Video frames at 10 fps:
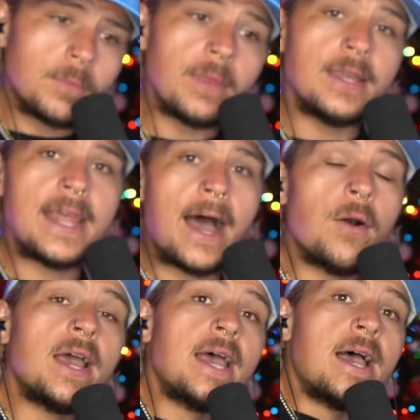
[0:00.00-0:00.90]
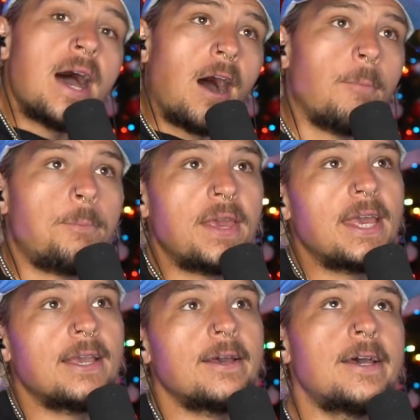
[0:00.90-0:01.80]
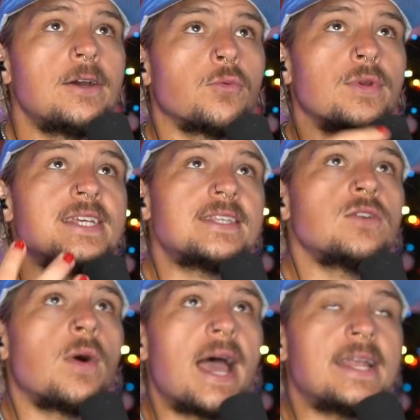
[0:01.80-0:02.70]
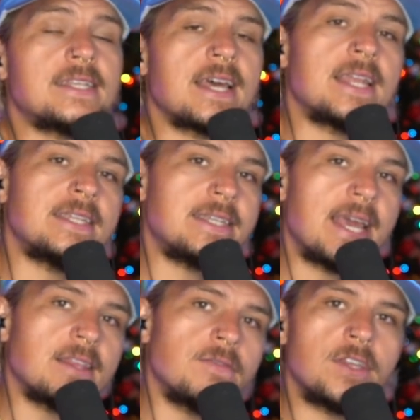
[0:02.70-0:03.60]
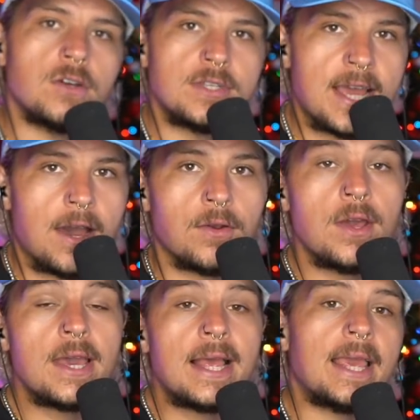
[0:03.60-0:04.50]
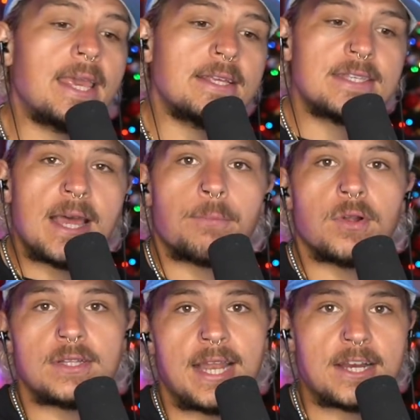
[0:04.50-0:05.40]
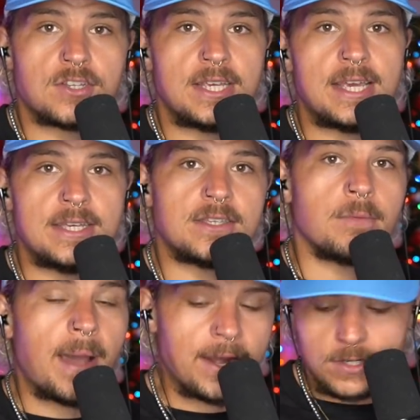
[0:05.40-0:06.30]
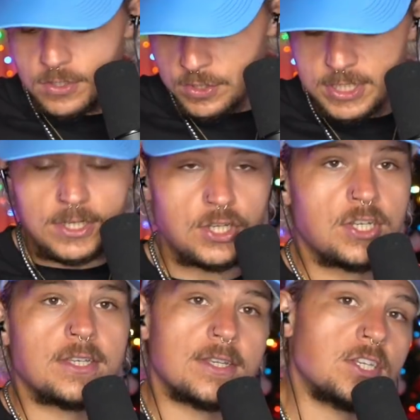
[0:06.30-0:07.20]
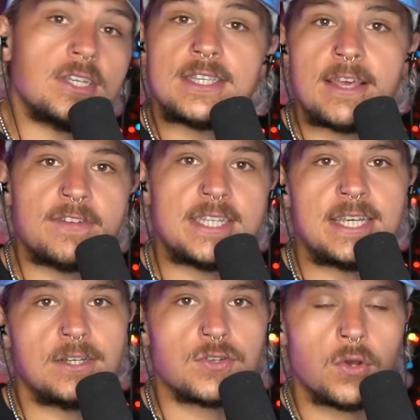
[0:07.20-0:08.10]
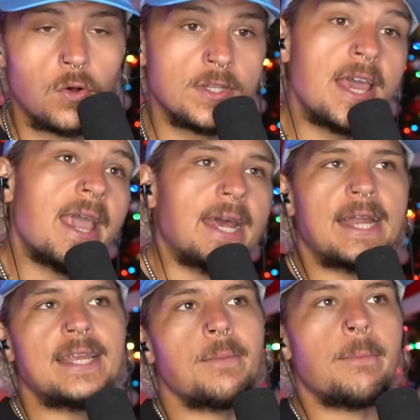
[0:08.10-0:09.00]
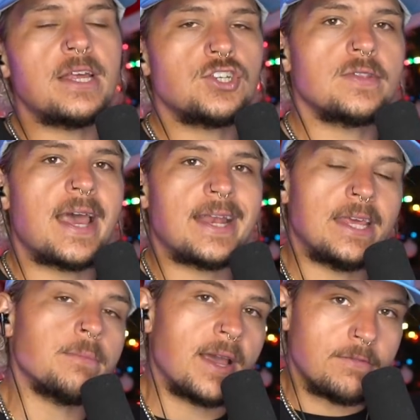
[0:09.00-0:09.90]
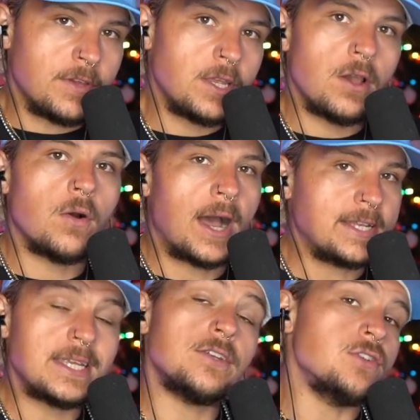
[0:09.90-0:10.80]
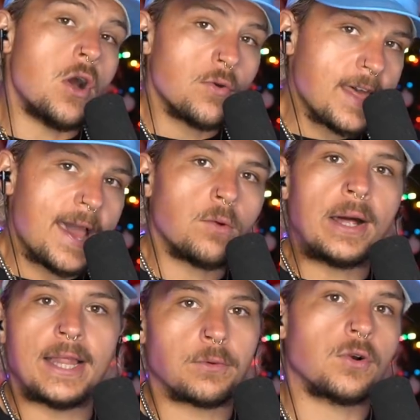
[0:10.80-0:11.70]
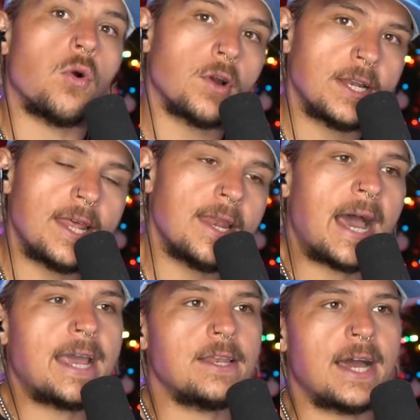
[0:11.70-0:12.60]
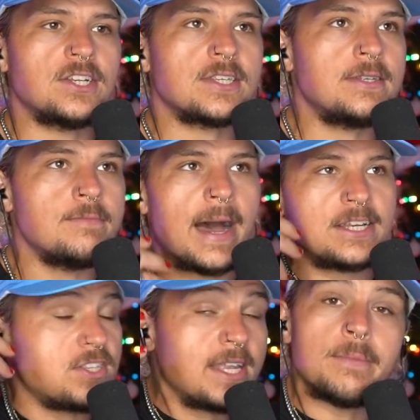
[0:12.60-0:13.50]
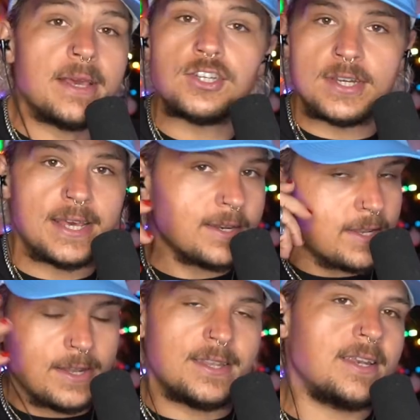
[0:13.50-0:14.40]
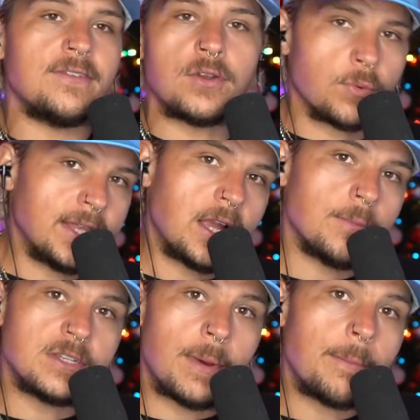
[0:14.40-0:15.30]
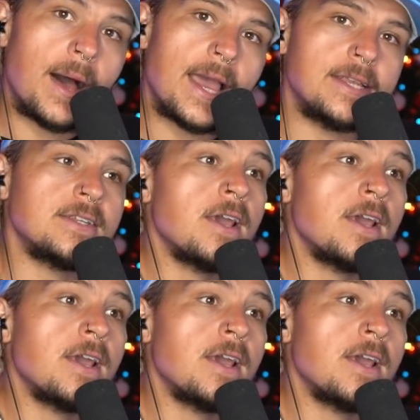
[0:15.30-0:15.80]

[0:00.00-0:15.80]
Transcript: Now, a big reason why I decided to take the video down is that Brooklynne actually is a minor. So she's she's 17 years old. And I didn't mention that in my video. I did know that while I recorded it. I, I just I just didn't mention it. It, didn't even really come to my mind.